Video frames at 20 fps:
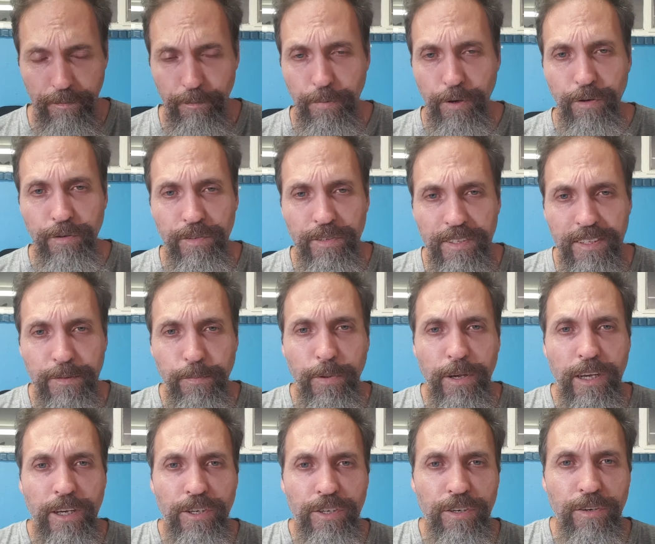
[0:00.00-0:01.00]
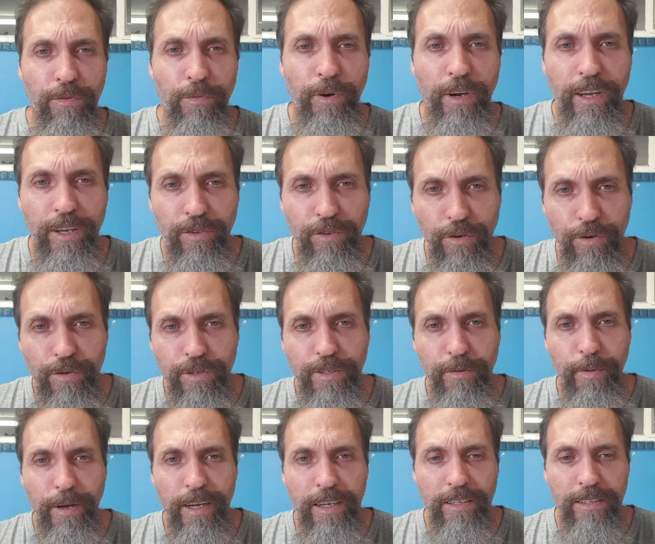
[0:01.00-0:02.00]
Putin's speech and what he talked
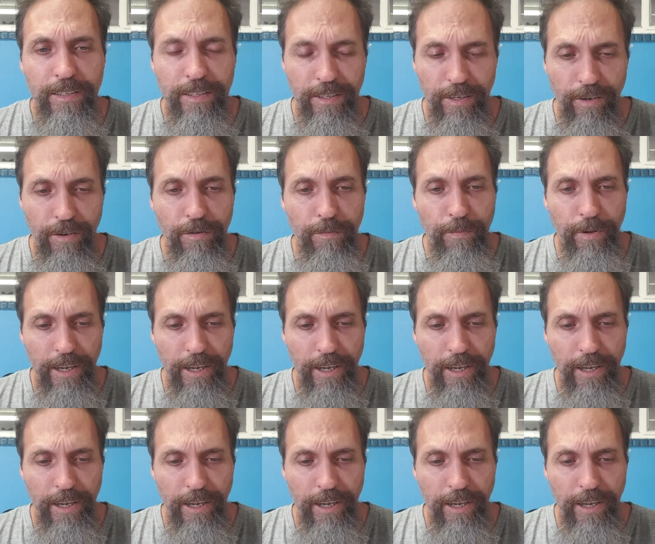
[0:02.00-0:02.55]
about and so on,